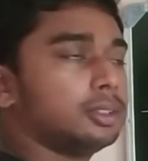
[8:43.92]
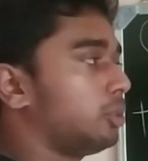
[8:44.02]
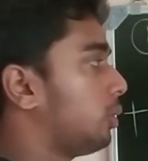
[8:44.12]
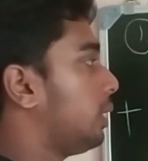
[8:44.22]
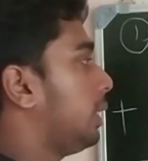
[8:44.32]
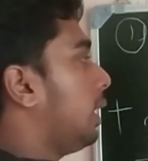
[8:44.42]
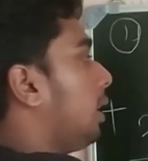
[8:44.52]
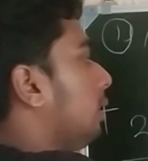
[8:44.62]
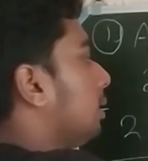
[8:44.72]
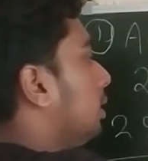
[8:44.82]
So
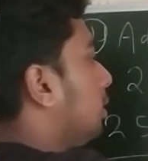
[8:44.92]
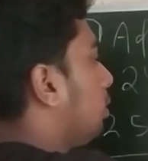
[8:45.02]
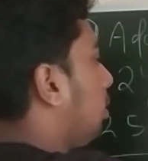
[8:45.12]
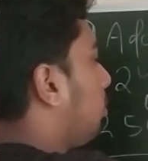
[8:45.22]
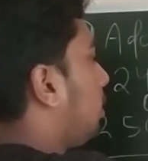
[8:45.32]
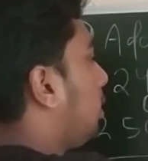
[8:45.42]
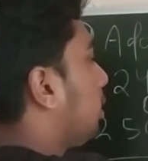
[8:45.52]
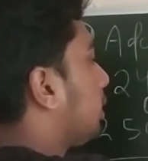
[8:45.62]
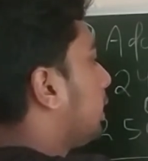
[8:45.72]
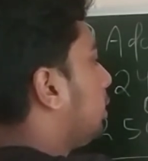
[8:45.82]
here, number
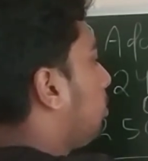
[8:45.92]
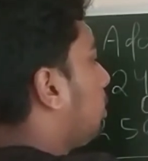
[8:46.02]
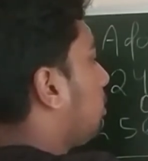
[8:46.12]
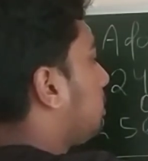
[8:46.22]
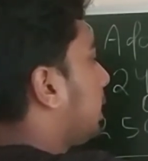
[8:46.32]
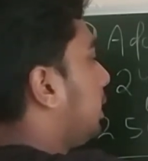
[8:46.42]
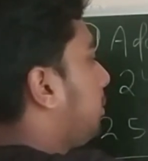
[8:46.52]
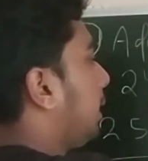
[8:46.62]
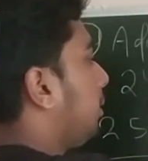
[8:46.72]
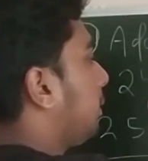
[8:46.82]
of
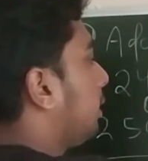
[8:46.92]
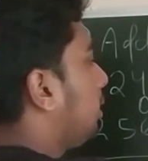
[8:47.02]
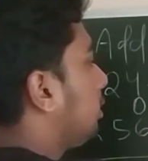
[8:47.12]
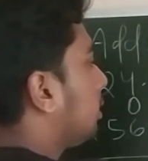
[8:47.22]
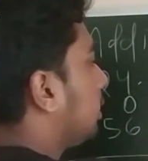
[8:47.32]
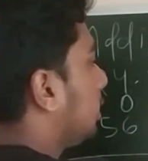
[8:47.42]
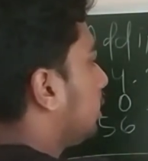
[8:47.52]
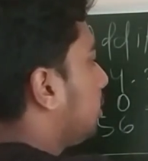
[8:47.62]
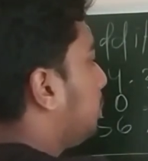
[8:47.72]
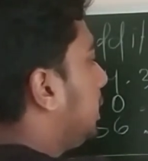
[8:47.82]
significant figures,
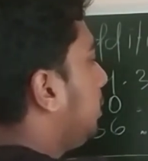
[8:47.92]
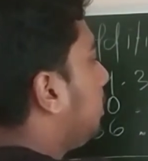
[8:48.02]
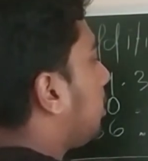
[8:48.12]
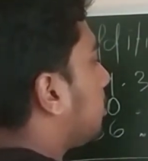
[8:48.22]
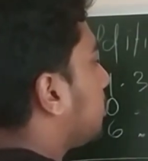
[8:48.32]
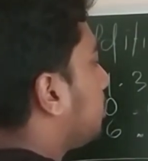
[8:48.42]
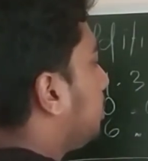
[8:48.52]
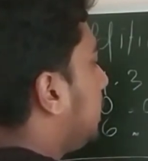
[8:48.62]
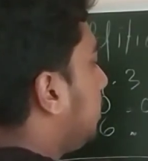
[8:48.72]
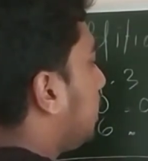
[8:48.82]
minimum
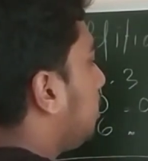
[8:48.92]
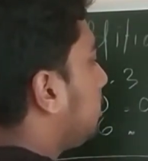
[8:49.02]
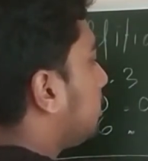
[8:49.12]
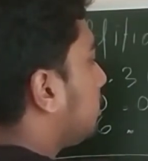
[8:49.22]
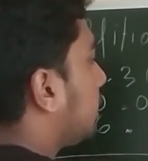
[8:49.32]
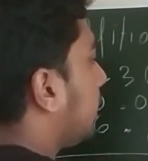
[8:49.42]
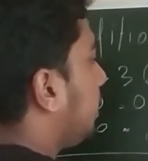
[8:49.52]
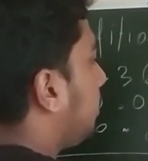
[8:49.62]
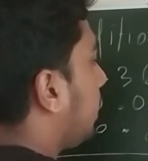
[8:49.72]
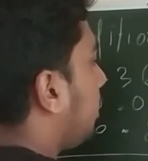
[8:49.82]

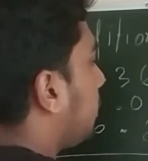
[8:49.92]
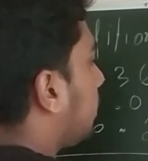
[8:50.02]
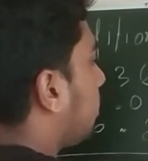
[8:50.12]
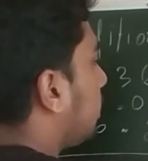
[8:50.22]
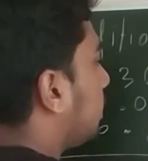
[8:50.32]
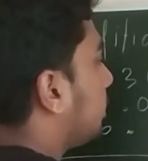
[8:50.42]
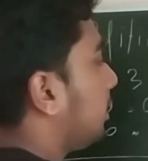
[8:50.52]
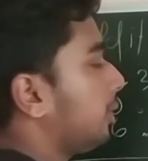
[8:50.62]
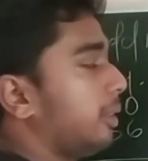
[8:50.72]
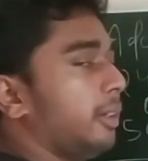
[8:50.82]
significant figure is
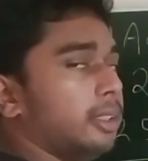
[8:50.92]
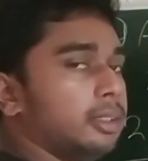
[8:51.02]
a 3.